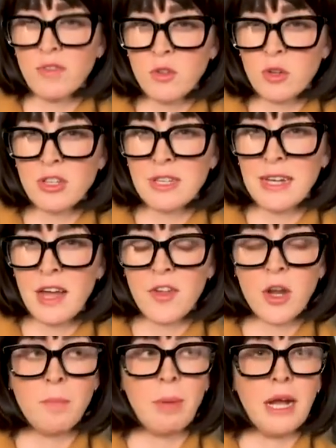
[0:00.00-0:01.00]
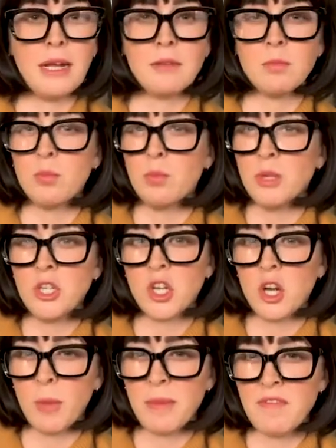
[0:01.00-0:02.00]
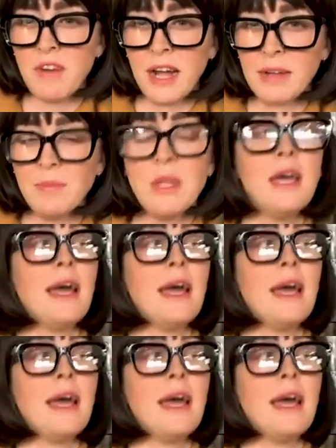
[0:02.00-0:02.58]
of close together, but we should all be fine.